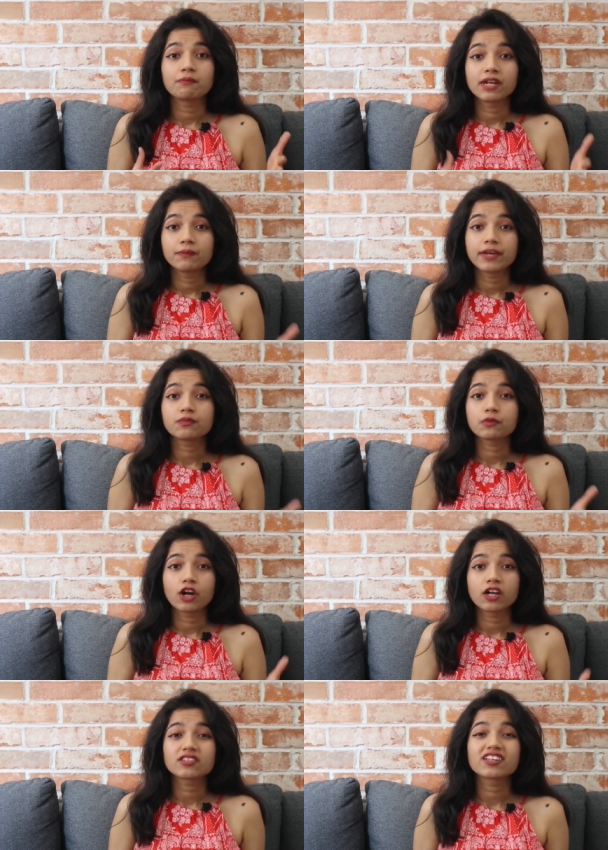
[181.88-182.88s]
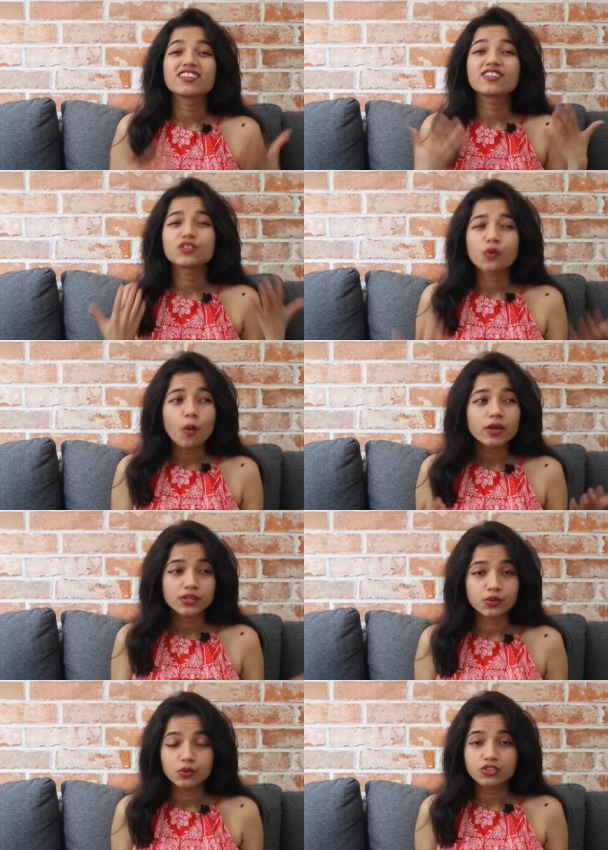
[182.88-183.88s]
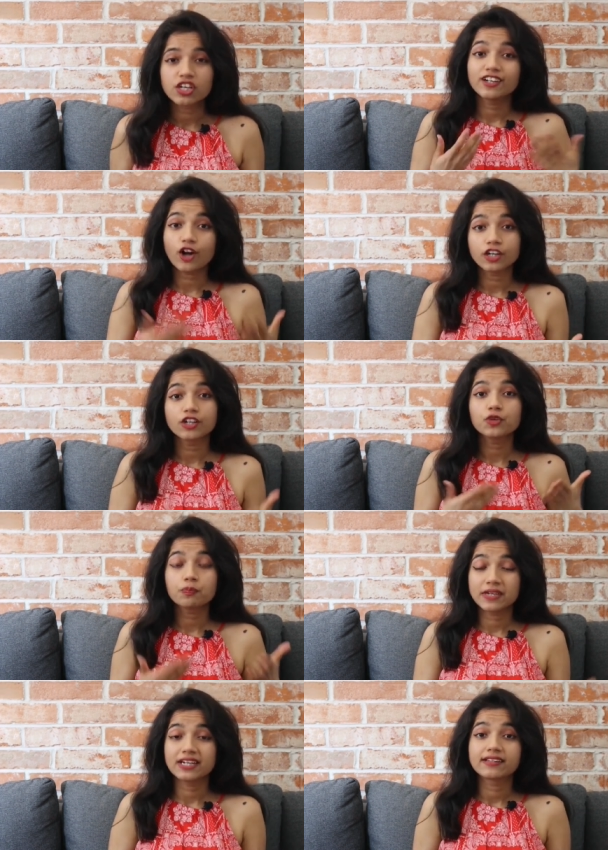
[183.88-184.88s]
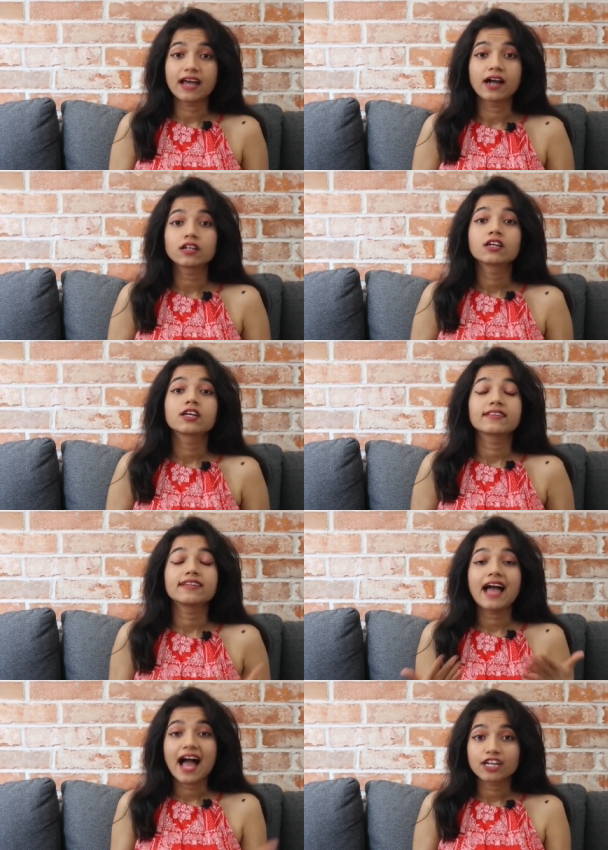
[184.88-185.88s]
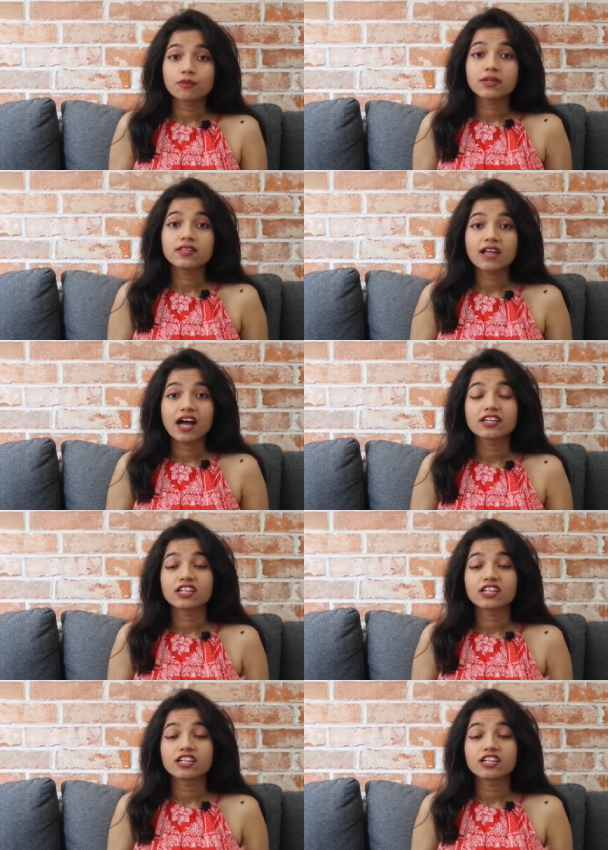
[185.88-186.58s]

and milk based products is so huge. In order to meet that, the animals are